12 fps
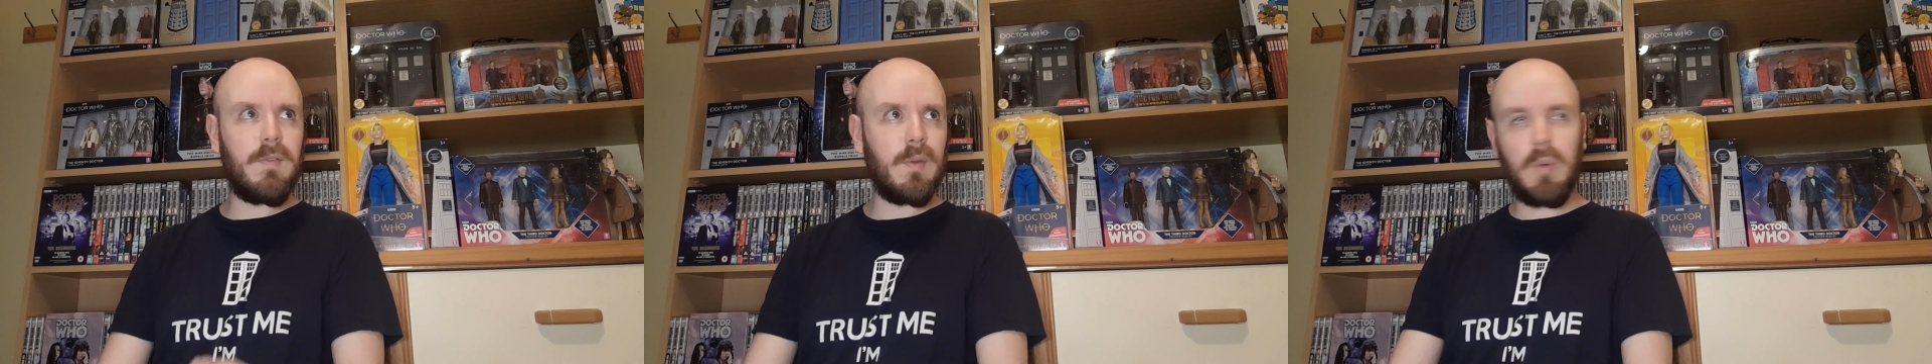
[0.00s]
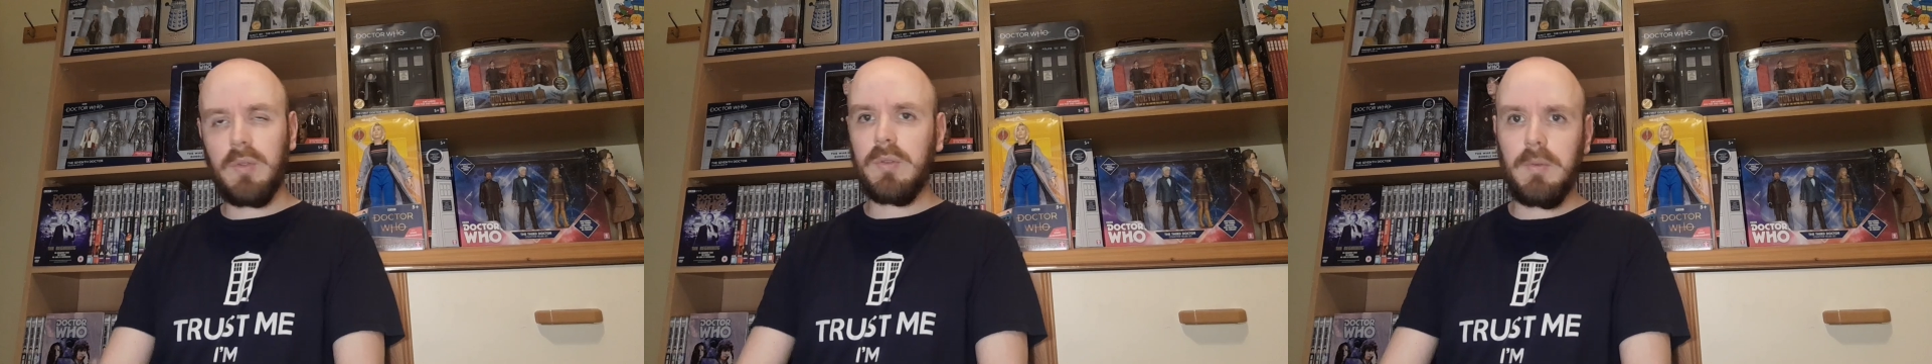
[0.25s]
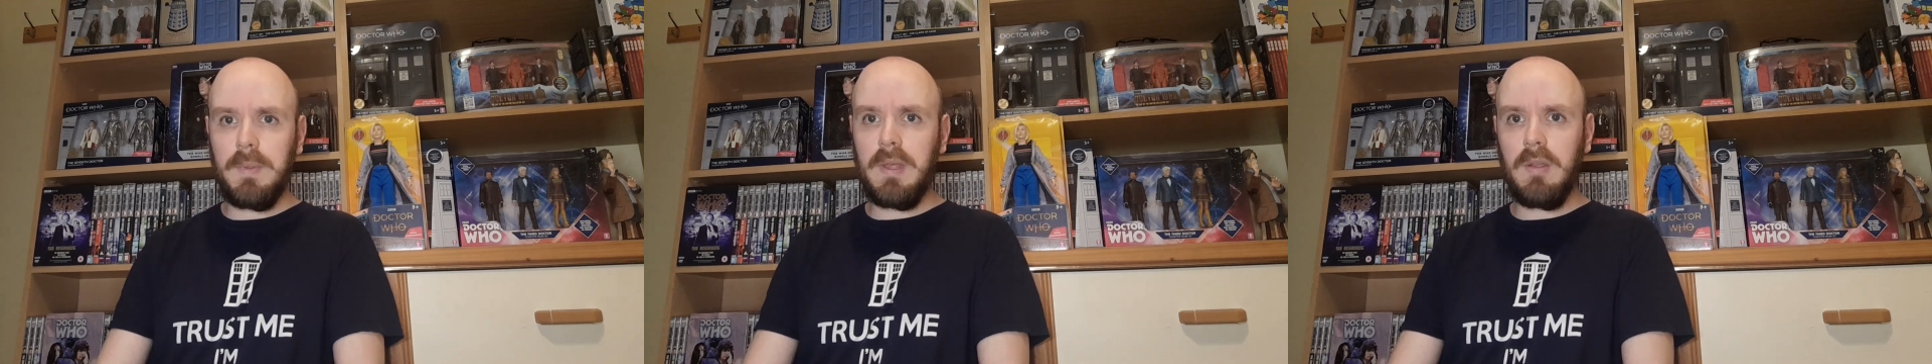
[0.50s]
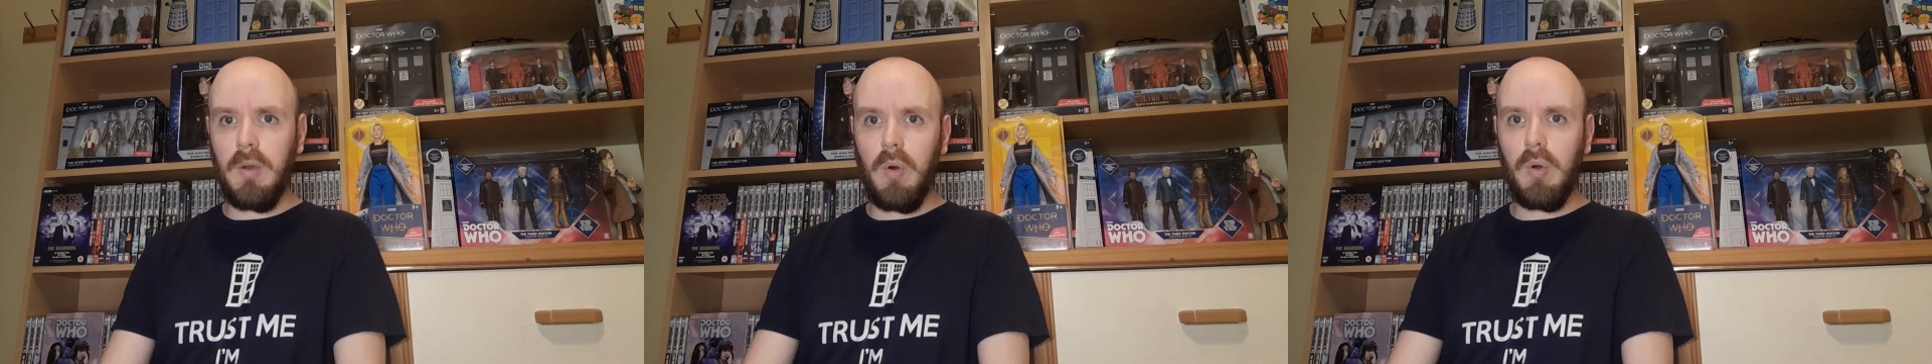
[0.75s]
it was going to
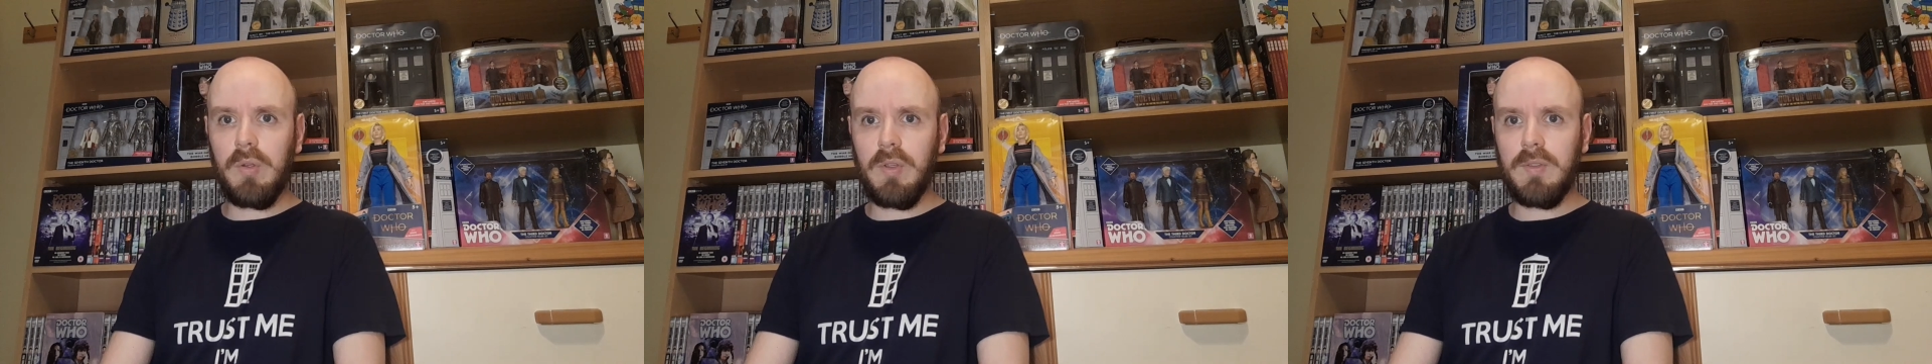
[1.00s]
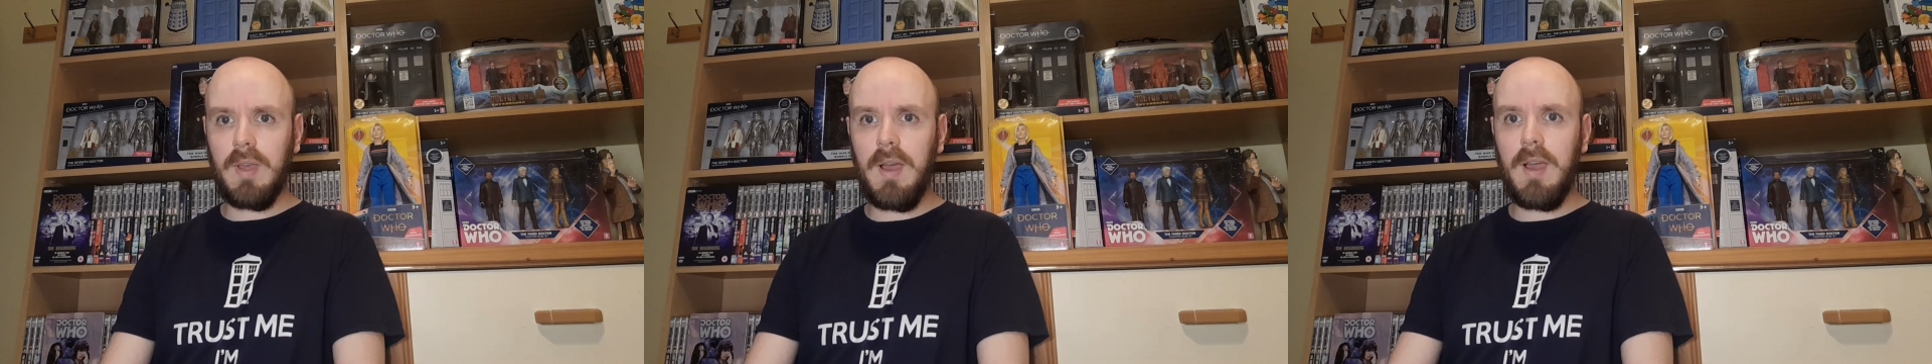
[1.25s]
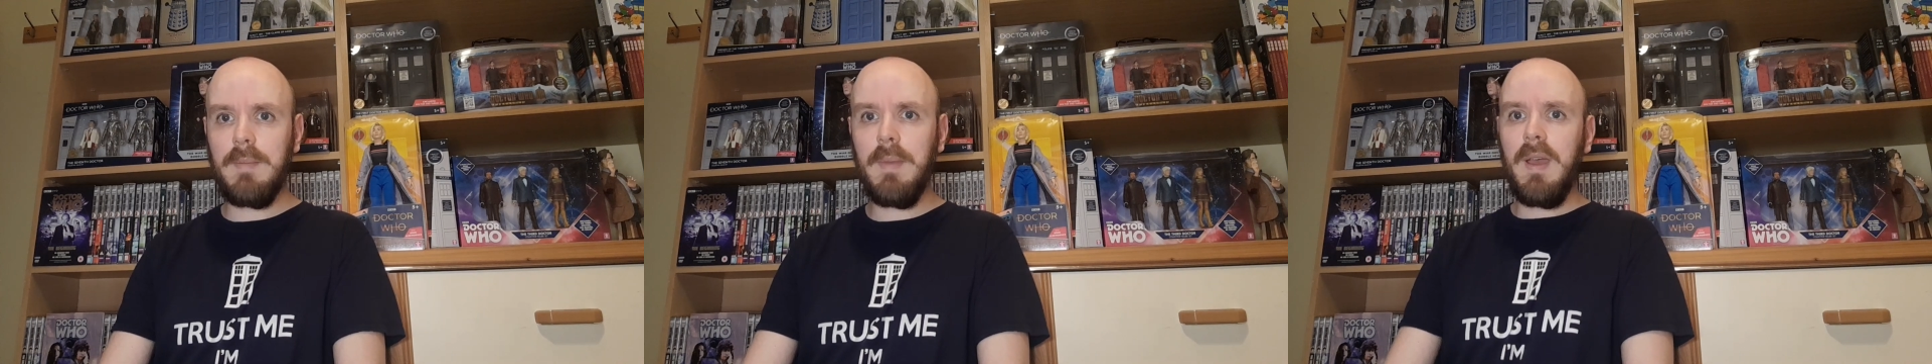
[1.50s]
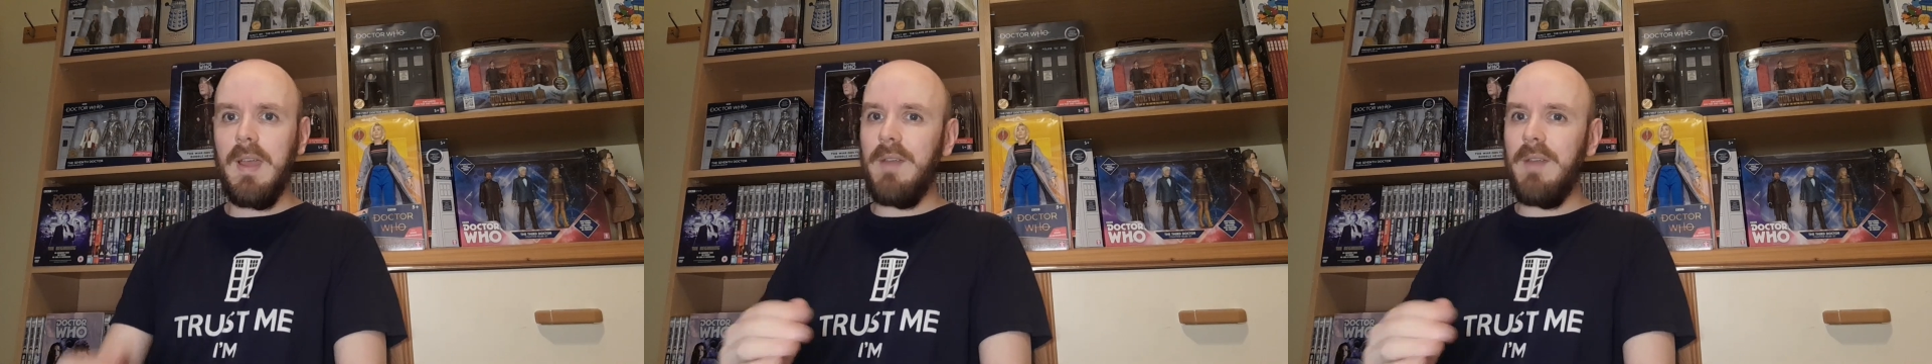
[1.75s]
be August time.